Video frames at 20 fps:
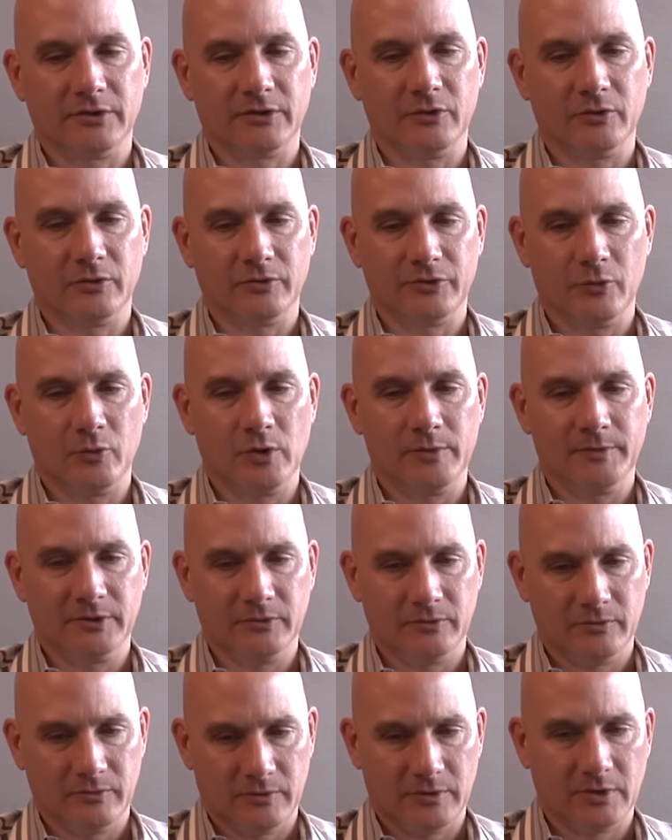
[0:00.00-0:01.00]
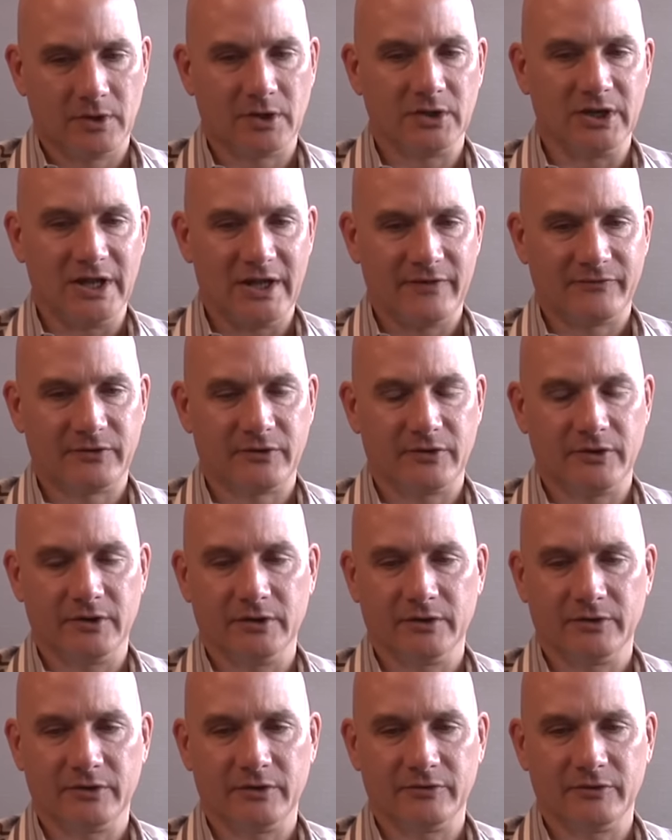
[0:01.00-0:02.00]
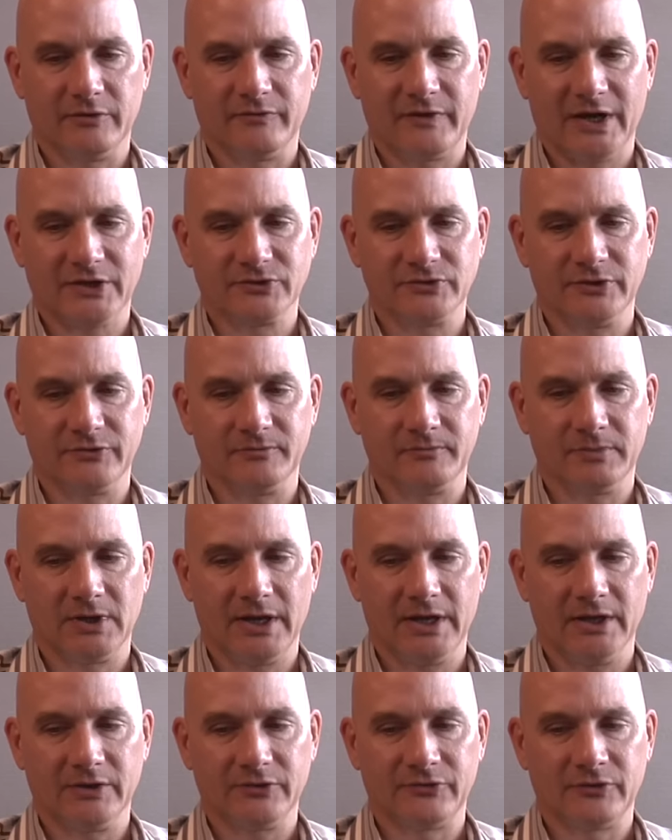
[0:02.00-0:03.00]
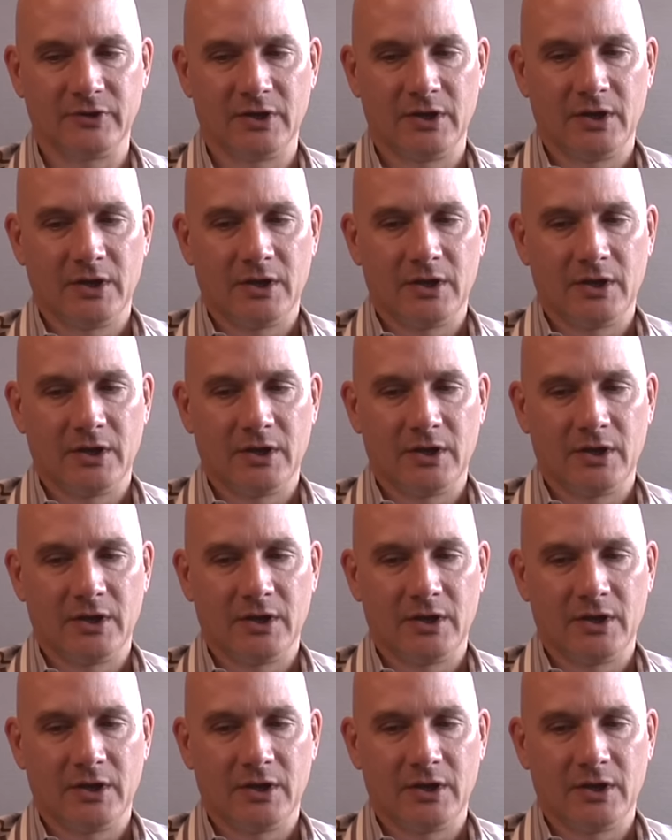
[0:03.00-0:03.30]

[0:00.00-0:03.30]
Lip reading: the women left the factories and plants,